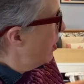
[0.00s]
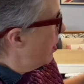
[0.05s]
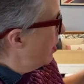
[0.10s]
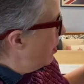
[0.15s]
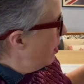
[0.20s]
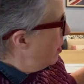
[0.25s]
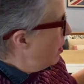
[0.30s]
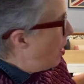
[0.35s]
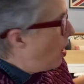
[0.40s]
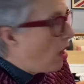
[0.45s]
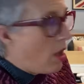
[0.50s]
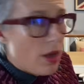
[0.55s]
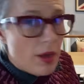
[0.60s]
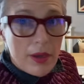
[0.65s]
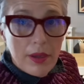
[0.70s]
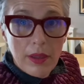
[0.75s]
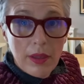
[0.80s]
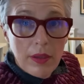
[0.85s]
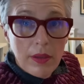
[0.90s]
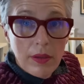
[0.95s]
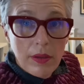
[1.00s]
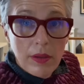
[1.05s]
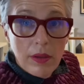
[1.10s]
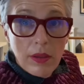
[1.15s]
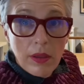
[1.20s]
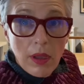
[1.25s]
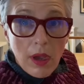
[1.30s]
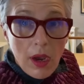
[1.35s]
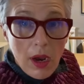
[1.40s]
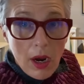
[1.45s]
long
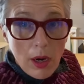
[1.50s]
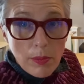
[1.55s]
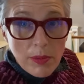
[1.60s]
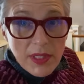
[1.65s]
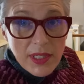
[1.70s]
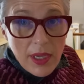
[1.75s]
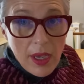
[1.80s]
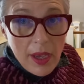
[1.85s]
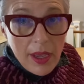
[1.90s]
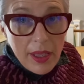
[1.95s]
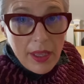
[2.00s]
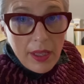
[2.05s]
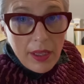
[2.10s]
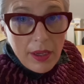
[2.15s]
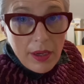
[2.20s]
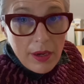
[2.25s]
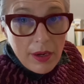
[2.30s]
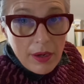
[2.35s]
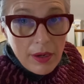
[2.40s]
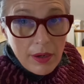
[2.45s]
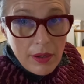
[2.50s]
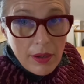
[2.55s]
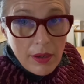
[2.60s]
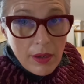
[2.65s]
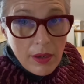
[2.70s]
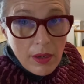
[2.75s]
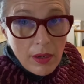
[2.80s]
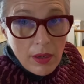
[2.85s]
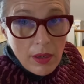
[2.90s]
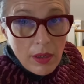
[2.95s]
arm side here,
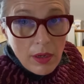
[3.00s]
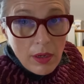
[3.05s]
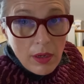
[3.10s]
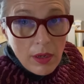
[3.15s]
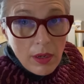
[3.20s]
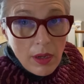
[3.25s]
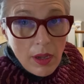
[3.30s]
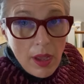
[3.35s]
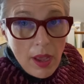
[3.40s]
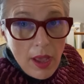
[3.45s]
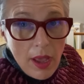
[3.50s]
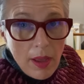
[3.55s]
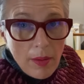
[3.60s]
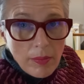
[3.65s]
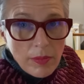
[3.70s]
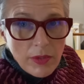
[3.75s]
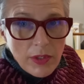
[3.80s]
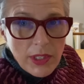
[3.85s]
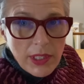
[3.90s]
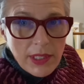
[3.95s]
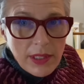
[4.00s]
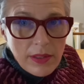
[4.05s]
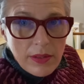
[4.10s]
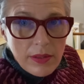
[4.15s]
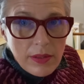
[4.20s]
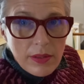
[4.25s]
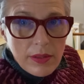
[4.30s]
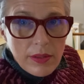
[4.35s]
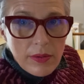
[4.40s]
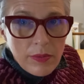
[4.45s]

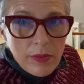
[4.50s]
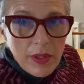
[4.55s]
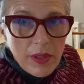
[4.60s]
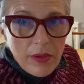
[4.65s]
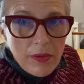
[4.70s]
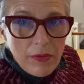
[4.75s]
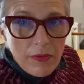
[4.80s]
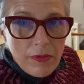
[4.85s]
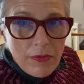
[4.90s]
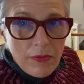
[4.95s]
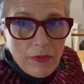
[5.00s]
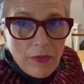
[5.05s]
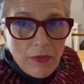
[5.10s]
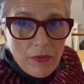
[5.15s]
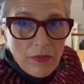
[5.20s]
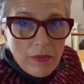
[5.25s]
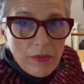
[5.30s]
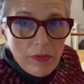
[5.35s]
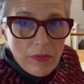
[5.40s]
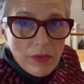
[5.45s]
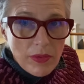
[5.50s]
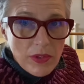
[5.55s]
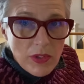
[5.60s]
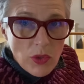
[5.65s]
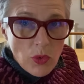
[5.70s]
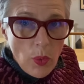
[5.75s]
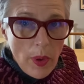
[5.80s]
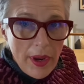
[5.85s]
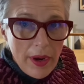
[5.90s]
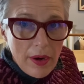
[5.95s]
just with a
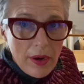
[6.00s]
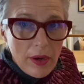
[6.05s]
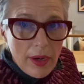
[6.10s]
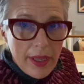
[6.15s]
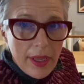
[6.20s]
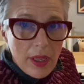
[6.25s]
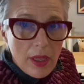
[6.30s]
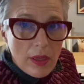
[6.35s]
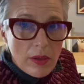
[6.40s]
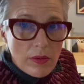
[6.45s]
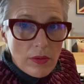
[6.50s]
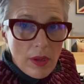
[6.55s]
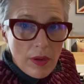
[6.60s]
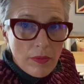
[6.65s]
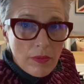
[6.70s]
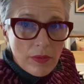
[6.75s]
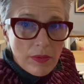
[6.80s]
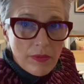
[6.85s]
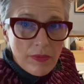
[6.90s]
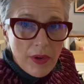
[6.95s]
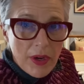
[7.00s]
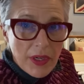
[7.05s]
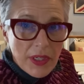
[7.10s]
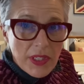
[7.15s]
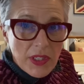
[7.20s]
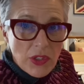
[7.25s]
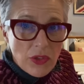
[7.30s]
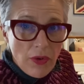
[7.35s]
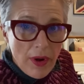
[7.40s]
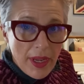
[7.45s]
square, like a very
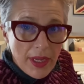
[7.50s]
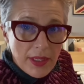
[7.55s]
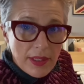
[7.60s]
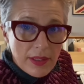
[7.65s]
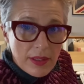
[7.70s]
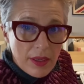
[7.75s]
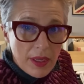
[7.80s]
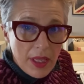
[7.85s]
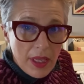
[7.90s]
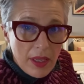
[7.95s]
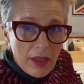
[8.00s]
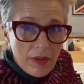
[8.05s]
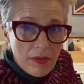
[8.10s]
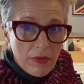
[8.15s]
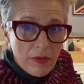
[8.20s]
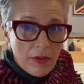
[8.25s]
straight sleeve,